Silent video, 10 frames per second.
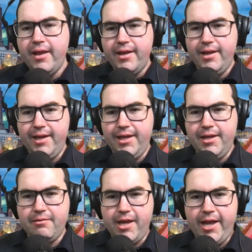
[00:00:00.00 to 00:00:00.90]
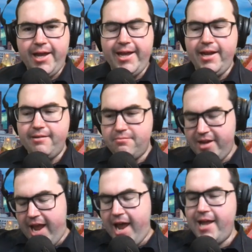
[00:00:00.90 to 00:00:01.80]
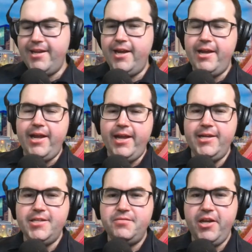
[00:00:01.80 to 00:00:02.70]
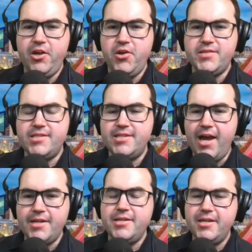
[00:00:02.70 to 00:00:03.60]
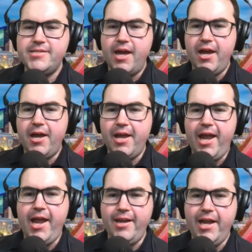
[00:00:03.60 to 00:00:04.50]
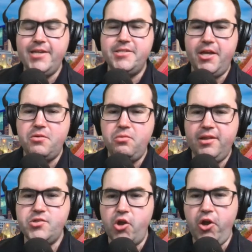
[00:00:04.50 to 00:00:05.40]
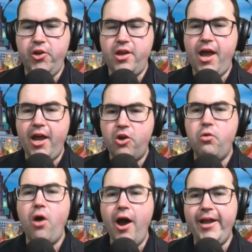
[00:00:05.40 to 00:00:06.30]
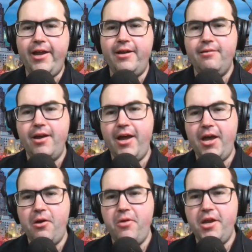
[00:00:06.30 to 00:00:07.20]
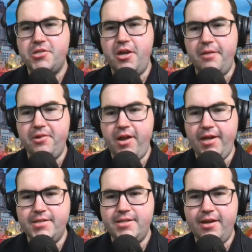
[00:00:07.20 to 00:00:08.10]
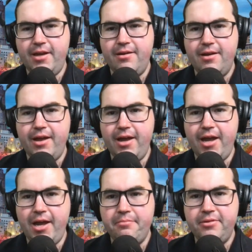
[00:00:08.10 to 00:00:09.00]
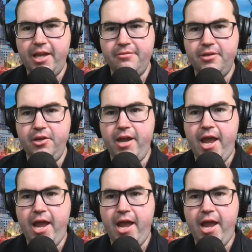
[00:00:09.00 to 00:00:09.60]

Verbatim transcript: he uh, had his videos started uh, and ended with his own uh, choir, uh, which I'm going to play for you